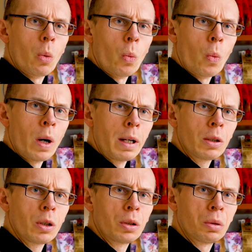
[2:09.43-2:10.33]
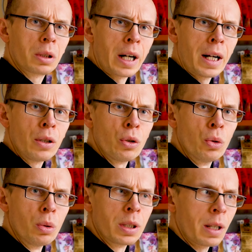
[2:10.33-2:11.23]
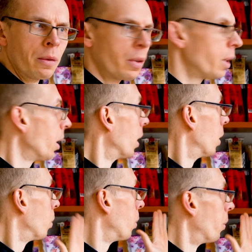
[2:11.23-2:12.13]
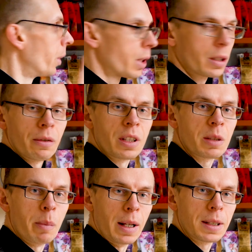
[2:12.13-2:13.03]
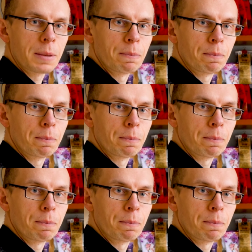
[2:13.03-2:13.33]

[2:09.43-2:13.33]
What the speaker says: why not to try to do something to fix this mess?